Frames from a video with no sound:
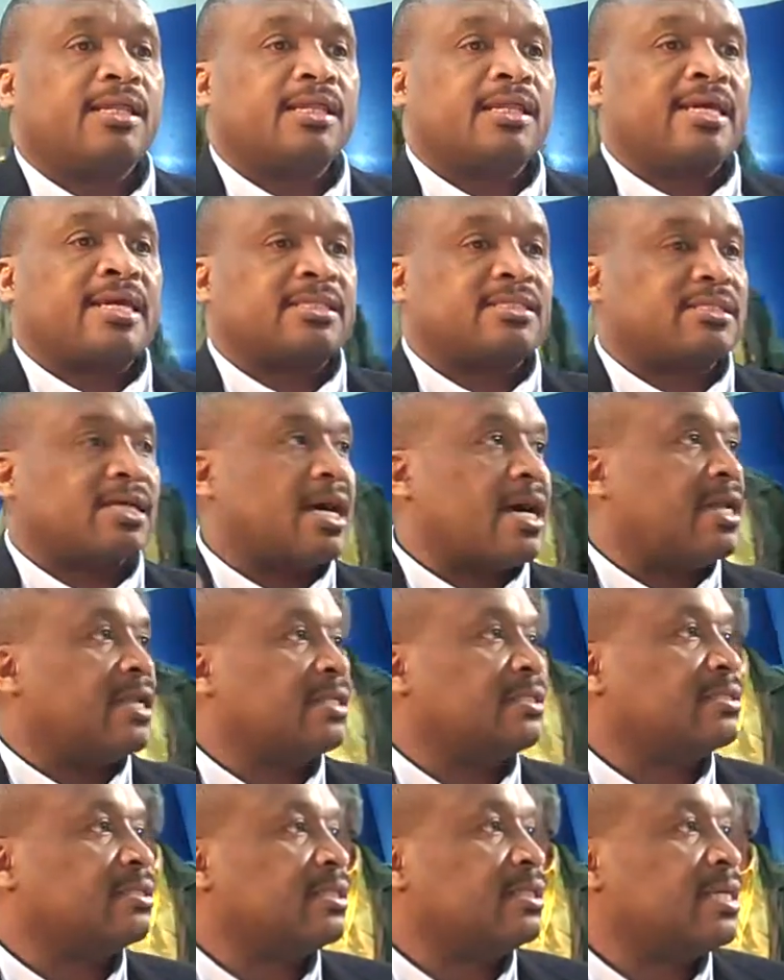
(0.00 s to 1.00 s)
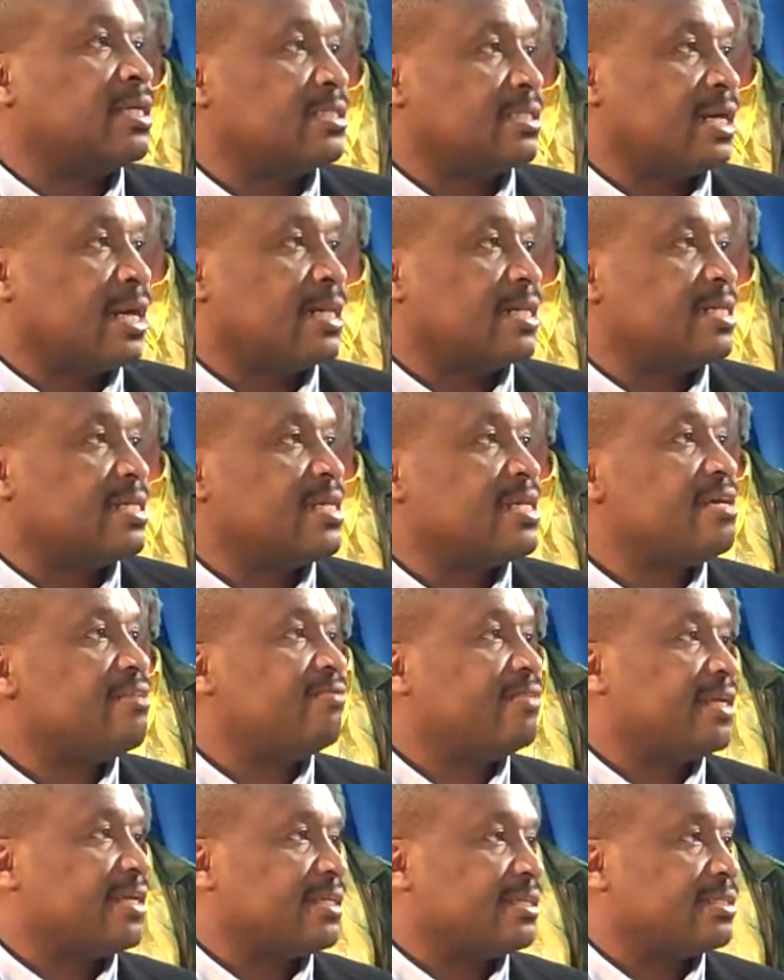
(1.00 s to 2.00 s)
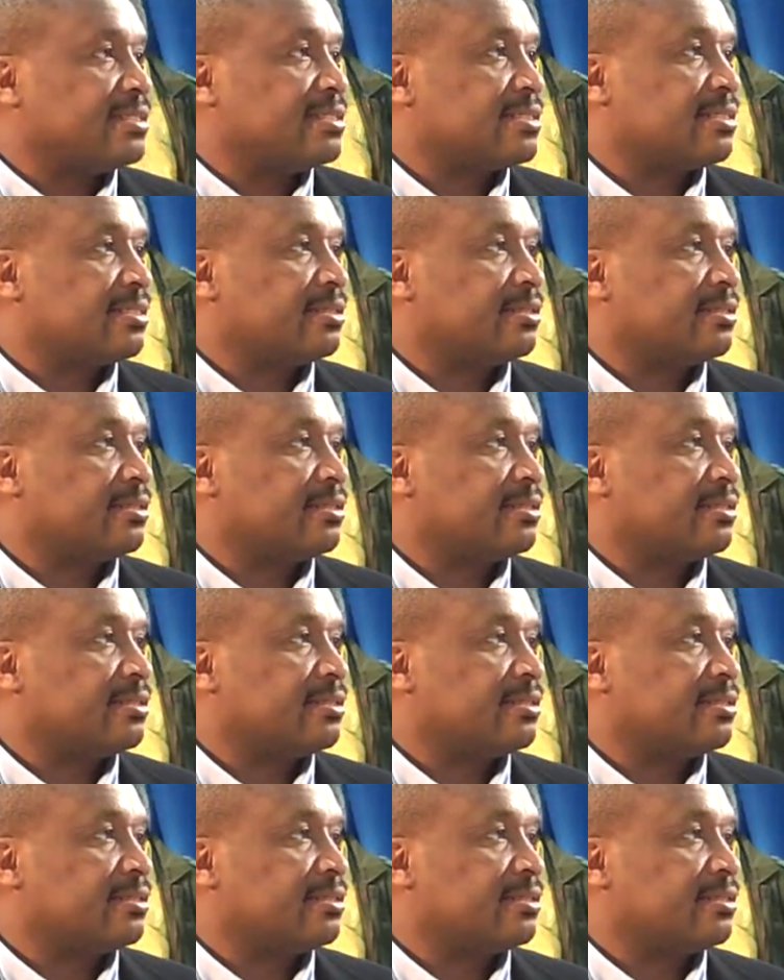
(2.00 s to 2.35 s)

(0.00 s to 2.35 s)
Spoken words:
they taught in the evenings.